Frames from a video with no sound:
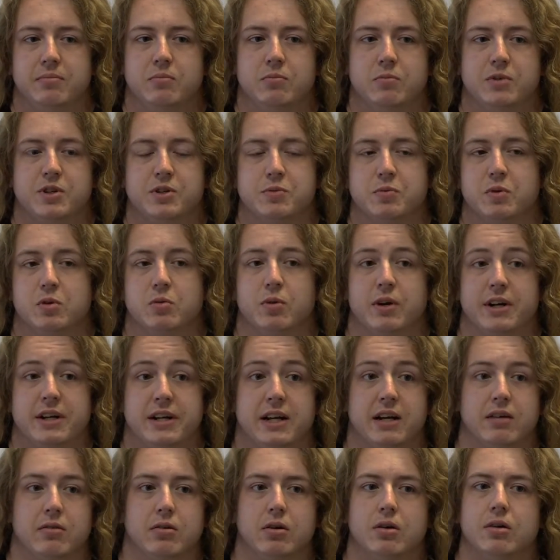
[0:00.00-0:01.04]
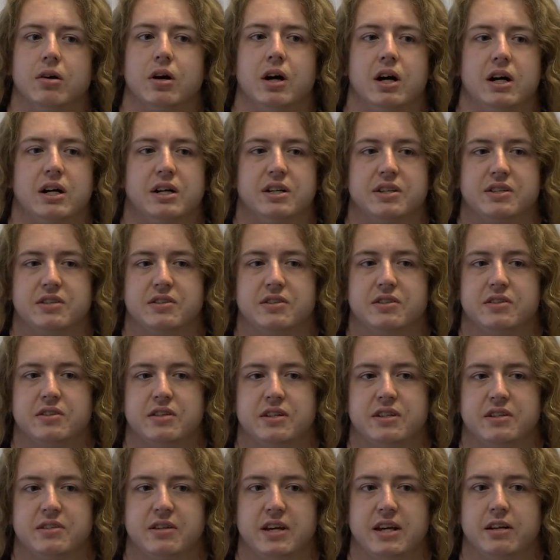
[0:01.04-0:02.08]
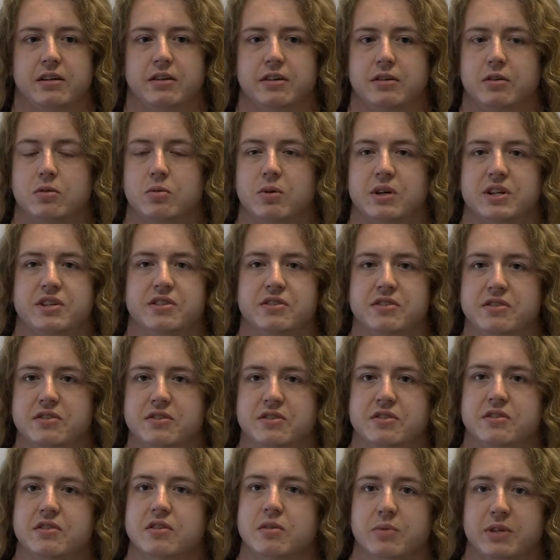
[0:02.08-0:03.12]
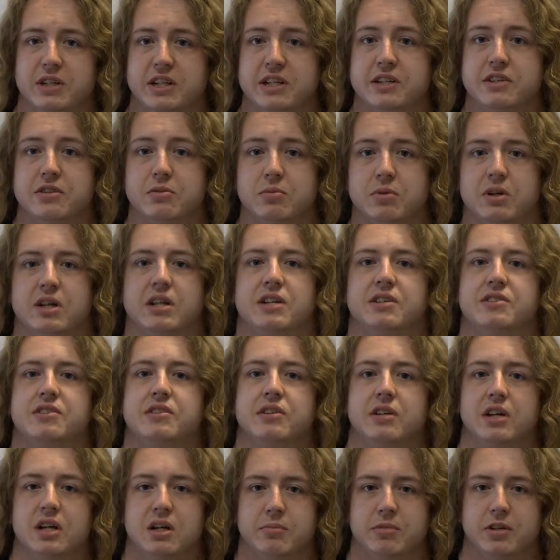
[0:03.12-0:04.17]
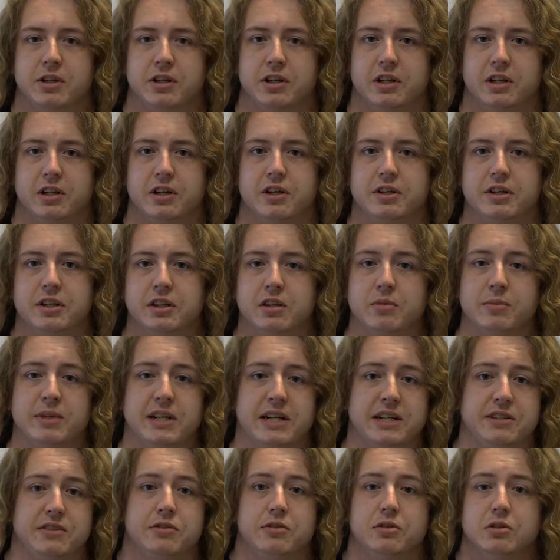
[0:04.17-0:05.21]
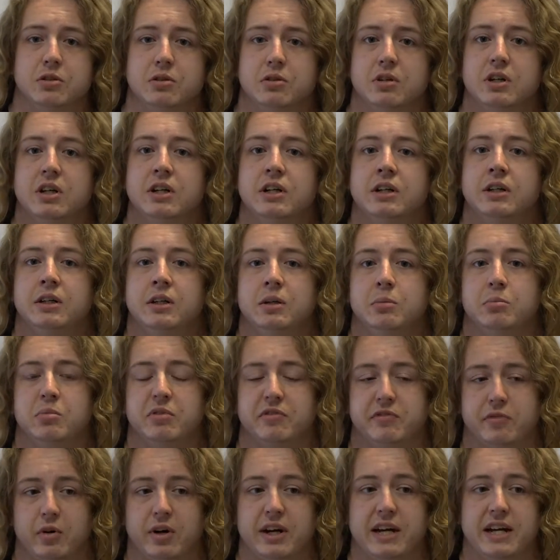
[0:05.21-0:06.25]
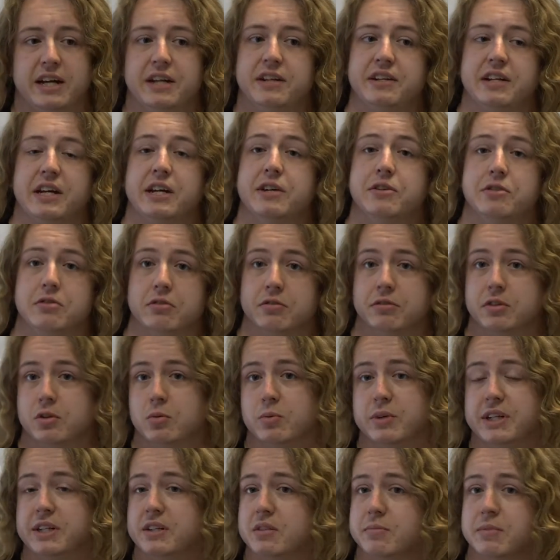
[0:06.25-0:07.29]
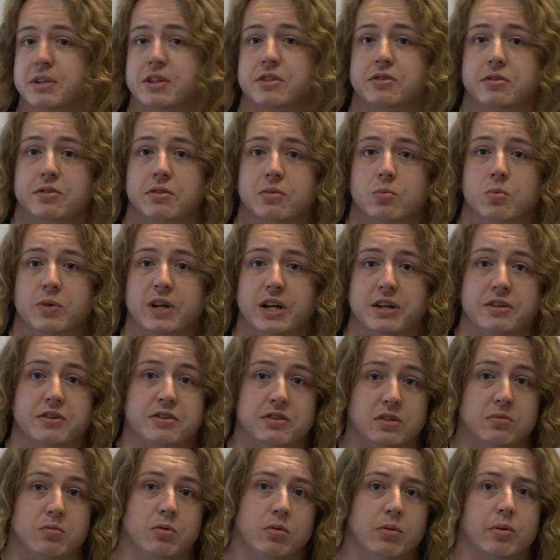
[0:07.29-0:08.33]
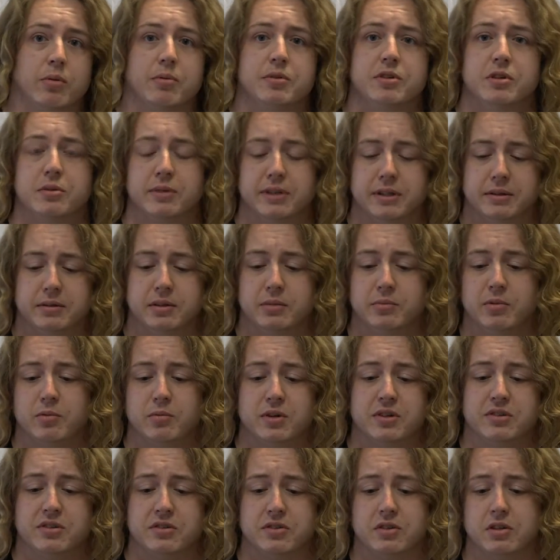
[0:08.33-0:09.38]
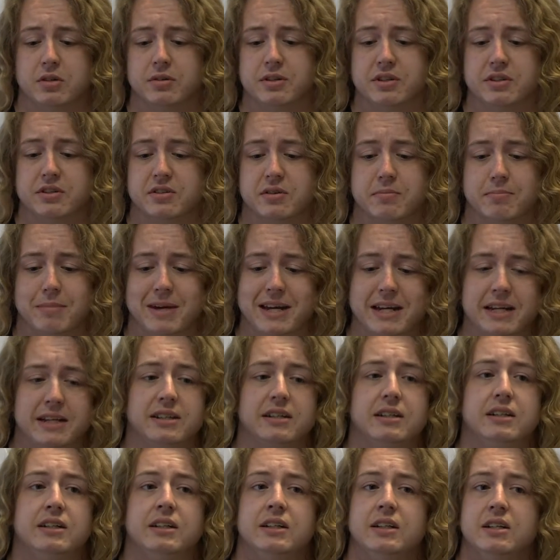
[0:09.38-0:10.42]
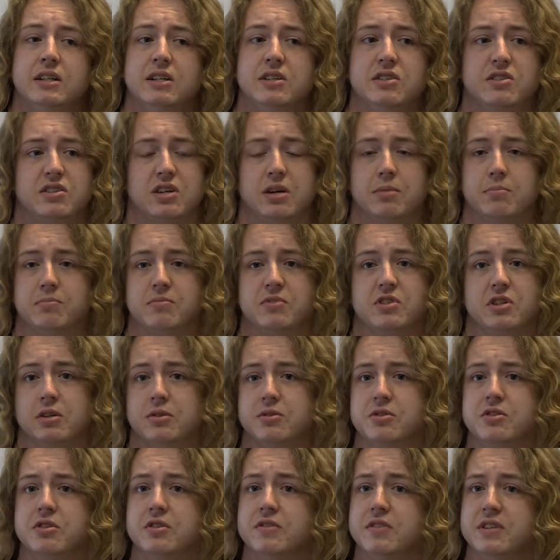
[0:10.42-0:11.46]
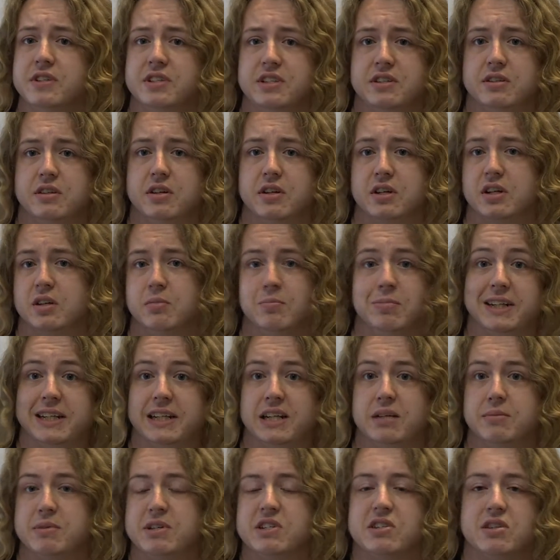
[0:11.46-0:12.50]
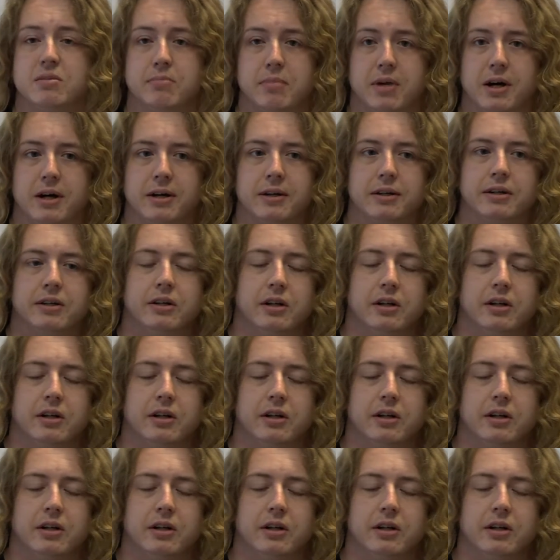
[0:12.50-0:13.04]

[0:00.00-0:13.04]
which were quite narrow, ours has had a lot of questions that we needed to ask, a lot of learning that we had to do beforehand and during the week to make sure that we understood what we were doing, and we weren't just going to make some solution that completely missed the mark.